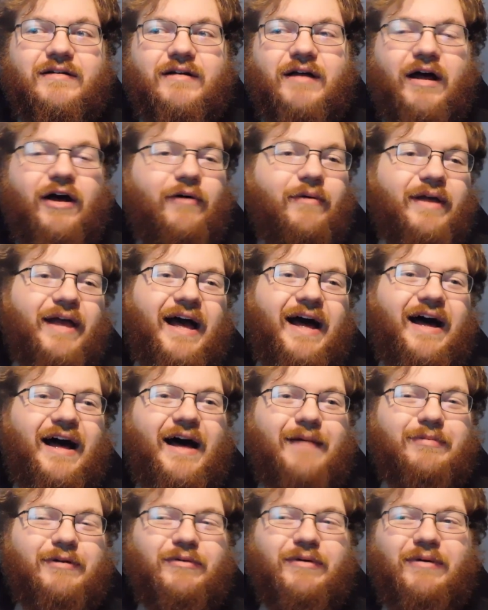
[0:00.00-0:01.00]
Oh yeah,
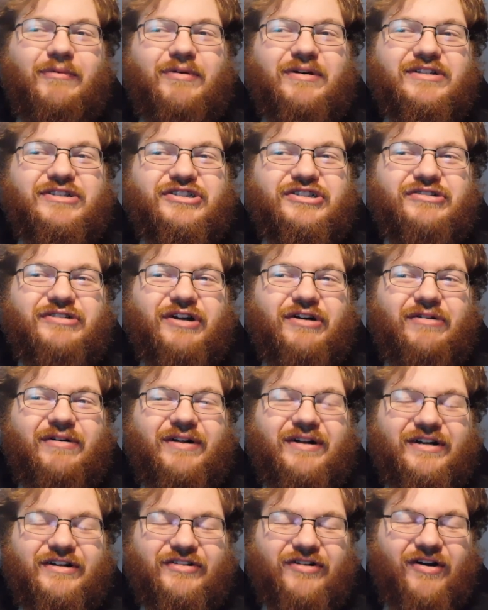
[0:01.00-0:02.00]
Appa went with Zuko
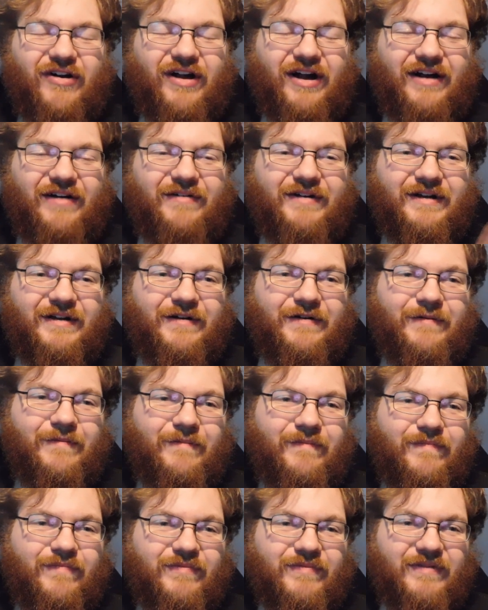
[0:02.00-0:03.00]
and Katara.
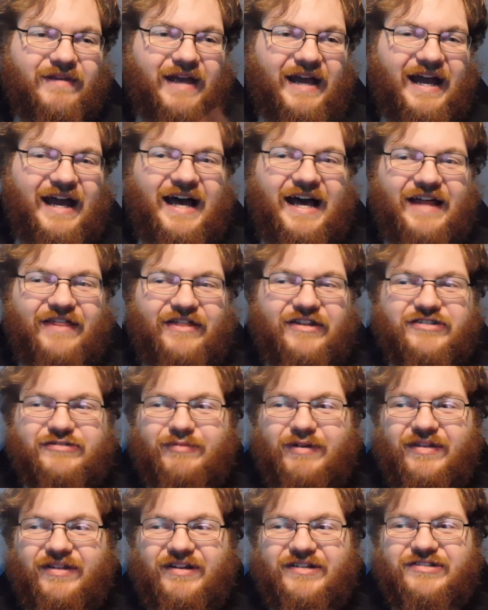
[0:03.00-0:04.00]
And this
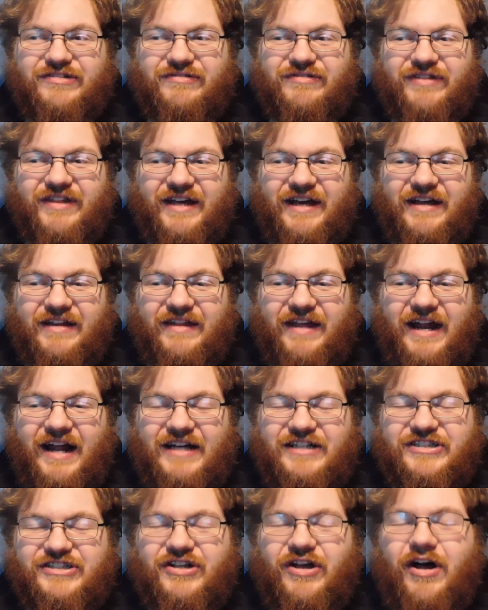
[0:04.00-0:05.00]
one lizard thing that I
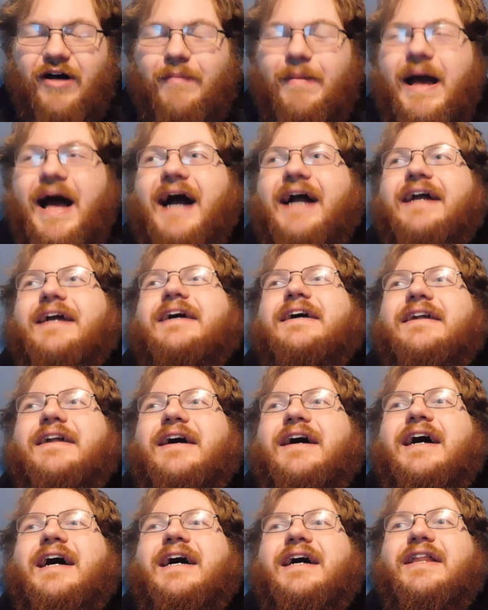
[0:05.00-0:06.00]
saw back in
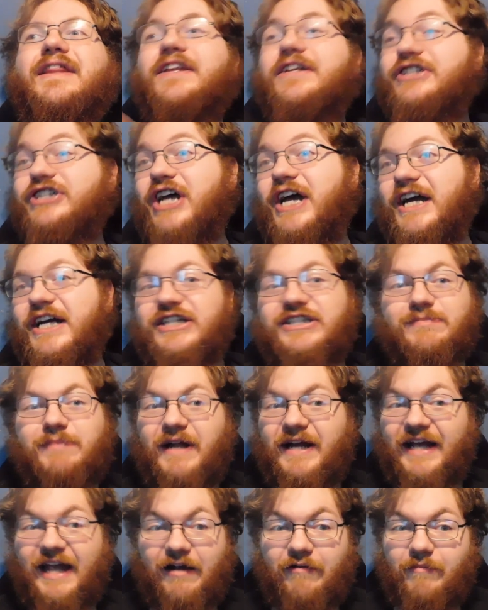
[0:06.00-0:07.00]
The Chase, but
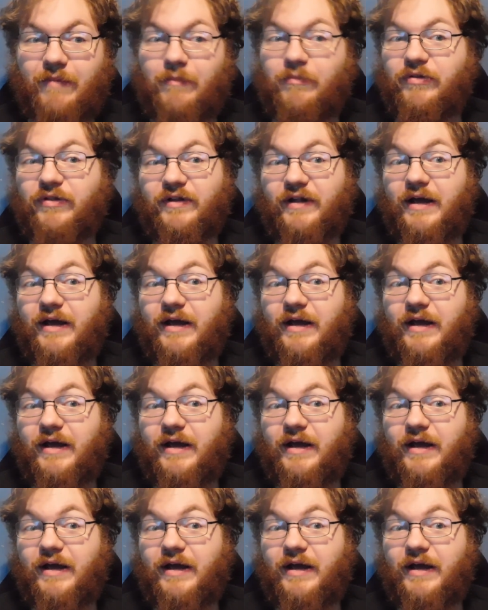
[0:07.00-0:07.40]
I can't remember the